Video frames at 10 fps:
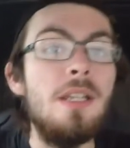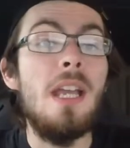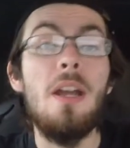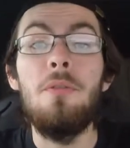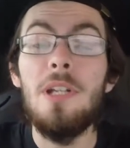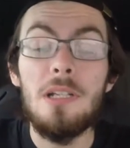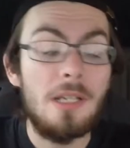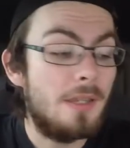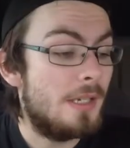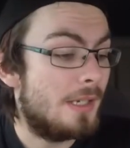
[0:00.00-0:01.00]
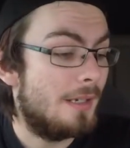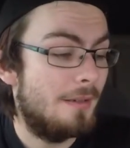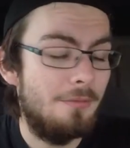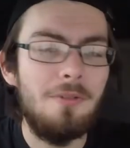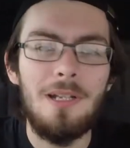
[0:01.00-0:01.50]
Yeah, really like these, uh,
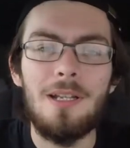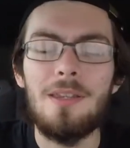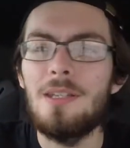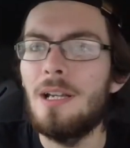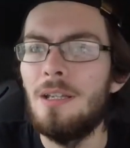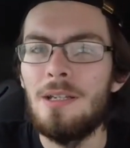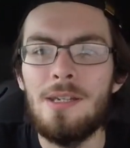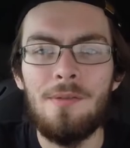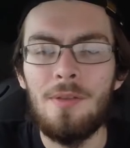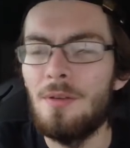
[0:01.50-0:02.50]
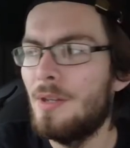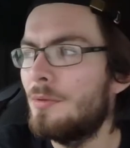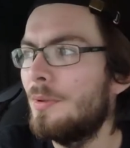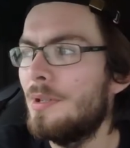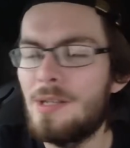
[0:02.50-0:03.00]
really like these Scanias, even though
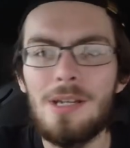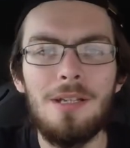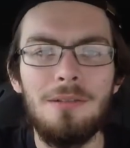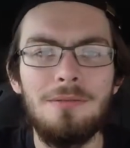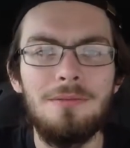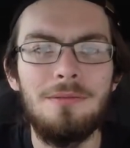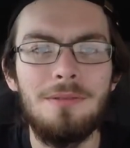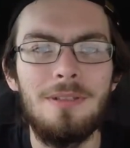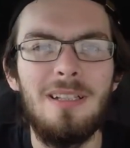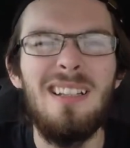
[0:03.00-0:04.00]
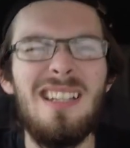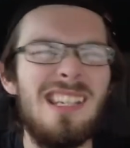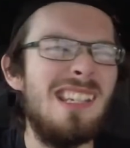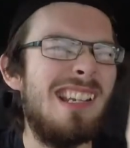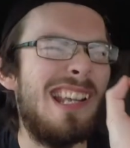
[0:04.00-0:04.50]
this one is uh,
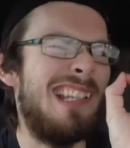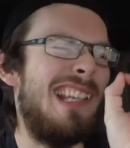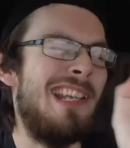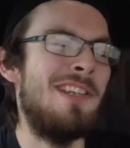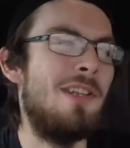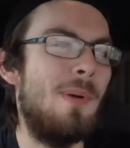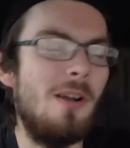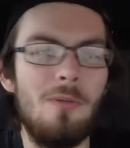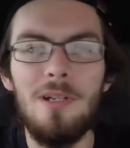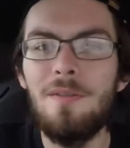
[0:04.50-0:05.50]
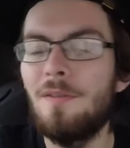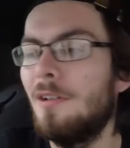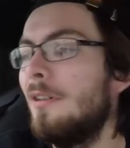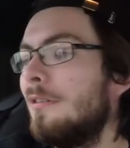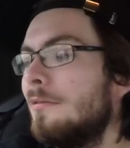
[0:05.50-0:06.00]
slightly underpowered
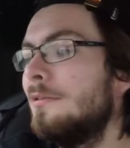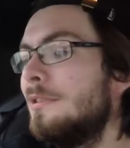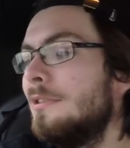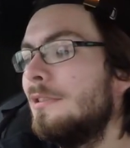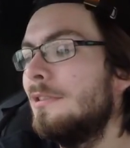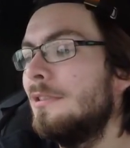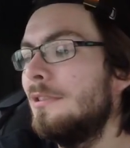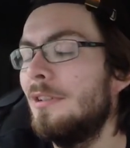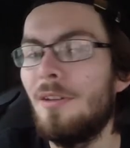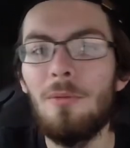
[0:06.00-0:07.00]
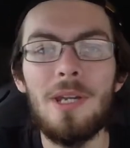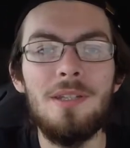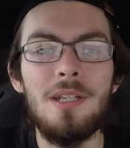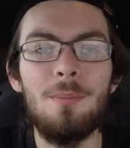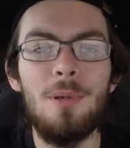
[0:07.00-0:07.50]
for the
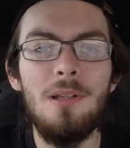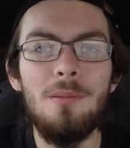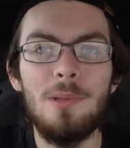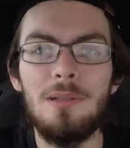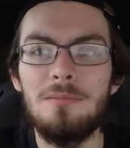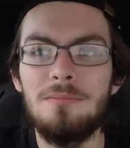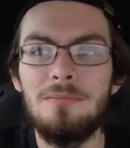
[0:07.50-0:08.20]
weight it can pull, but